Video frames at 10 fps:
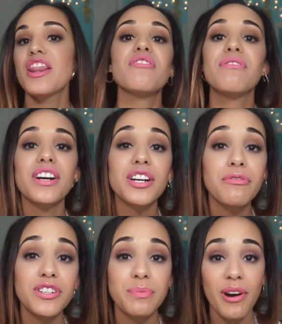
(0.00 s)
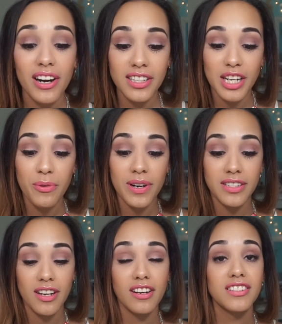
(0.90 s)
The very first product I want
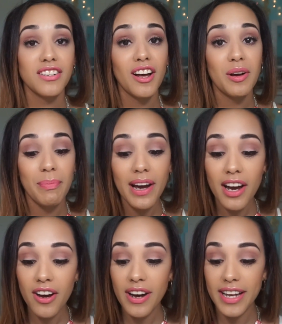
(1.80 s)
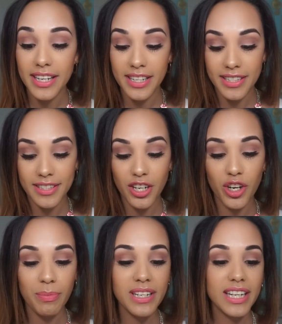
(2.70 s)
to talk to y'all about is the
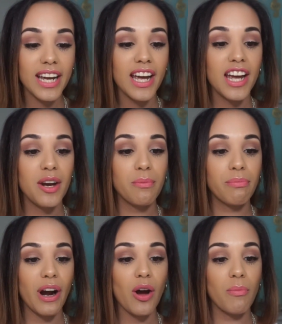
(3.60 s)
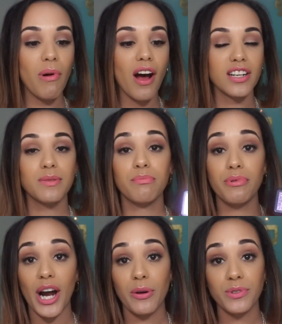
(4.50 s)
Urban Decay Brow Box
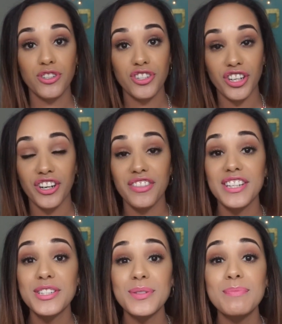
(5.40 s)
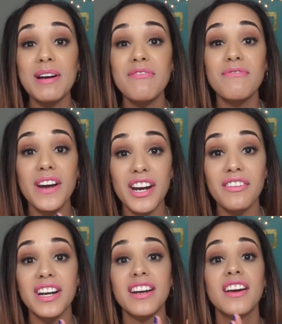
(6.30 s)
Brown Sugar. This was my
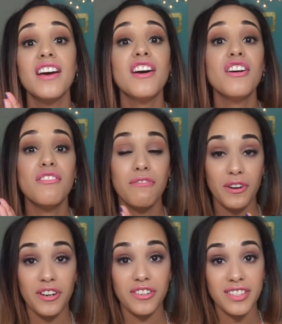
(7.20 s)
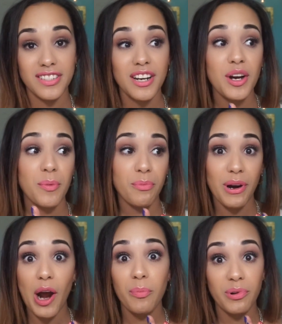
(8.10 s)
very first
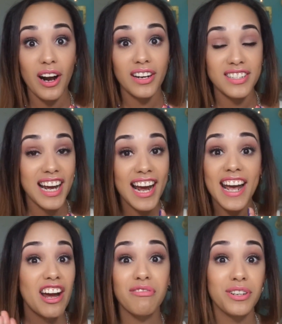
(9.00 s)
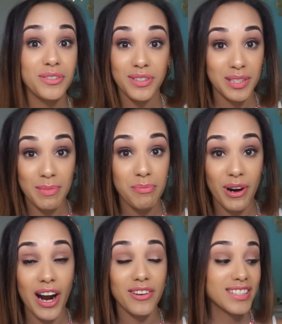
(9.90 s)
brow product I ever used on my
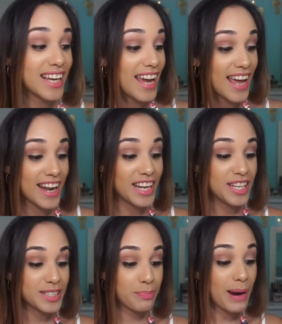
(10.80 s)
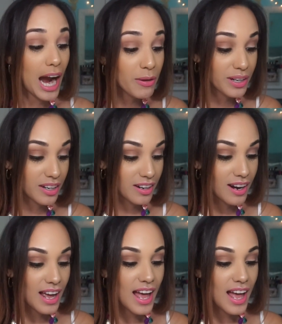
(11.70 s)
brows, and it's powder.